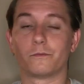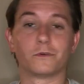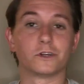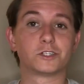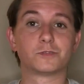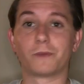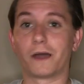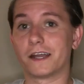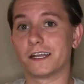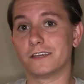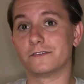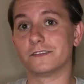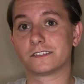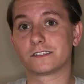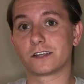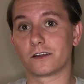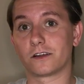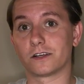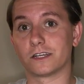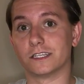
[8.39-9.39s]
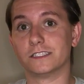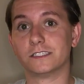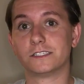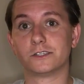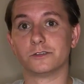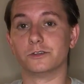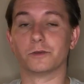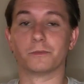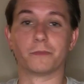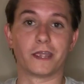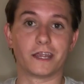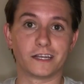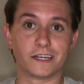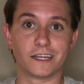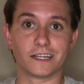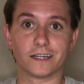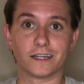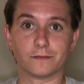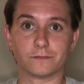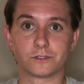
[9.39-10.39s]
which might even turn into your main
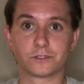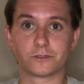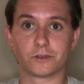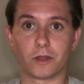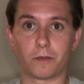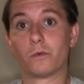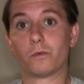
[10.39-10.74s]
income stream.